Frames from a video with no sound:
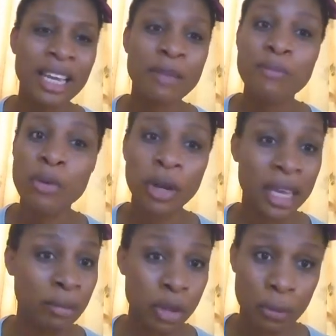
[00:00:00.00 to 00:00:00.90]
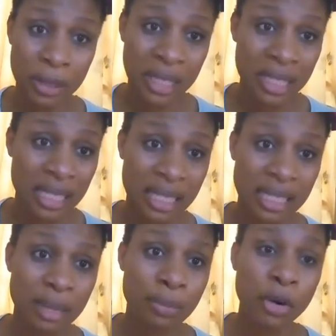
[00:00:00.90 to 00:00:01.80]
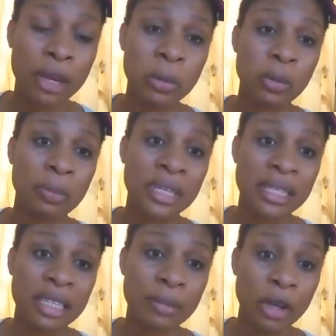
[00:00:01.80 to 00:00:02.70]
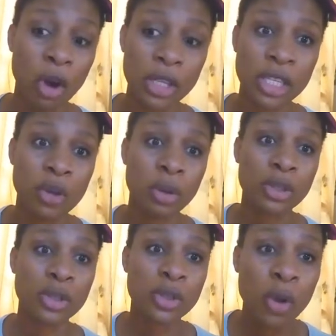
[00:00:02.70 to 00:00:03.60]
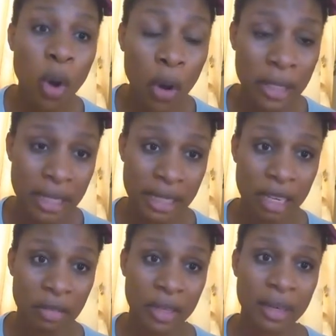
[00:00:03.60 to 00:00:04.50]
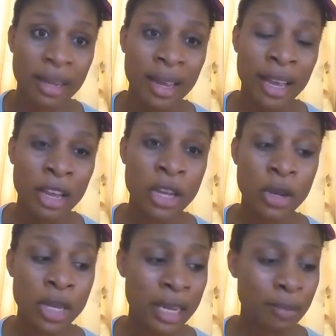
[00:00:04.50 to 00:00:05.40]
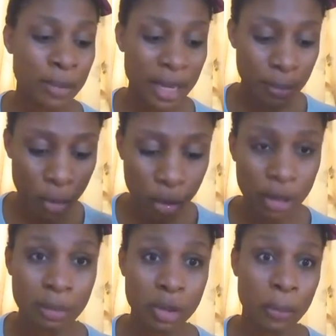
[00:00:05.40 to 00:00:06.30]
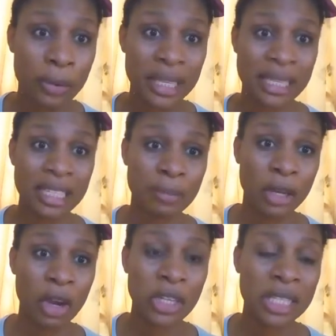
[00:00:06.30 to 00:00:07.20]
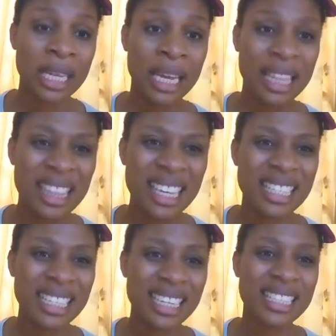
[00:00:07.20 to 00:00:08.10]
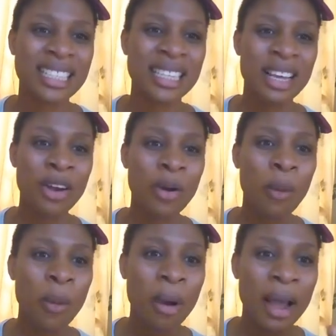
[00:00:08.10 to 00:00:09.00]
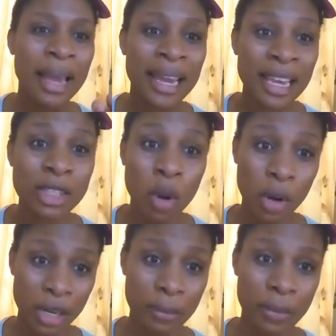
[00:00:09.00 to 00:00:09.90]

it broke him to pieces. It broke him to pieces because he was so undeserving. He he it broke him to pieces because this is his only